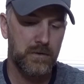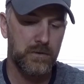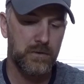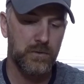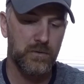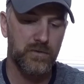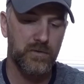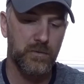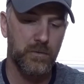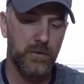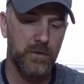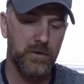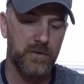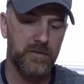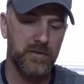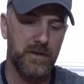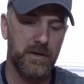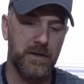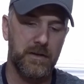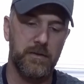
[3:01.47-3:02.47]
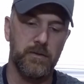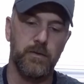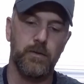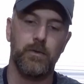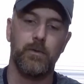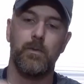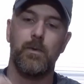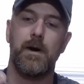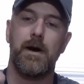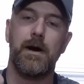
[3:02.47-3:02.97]
use the ones that had the
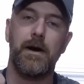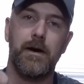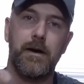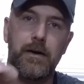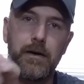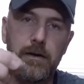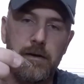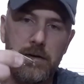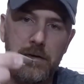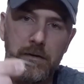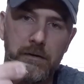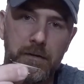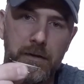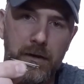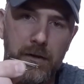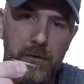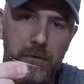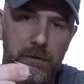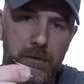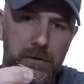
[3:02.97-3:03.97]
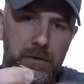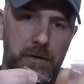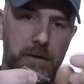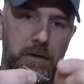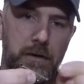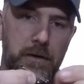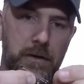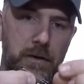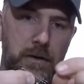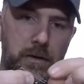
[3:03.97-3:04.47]
little wire that would
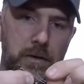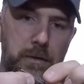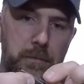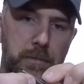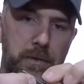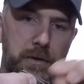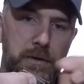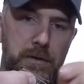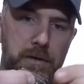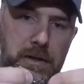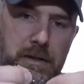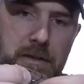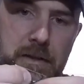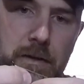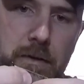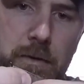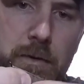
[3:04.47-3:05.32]
uh, clip underneath the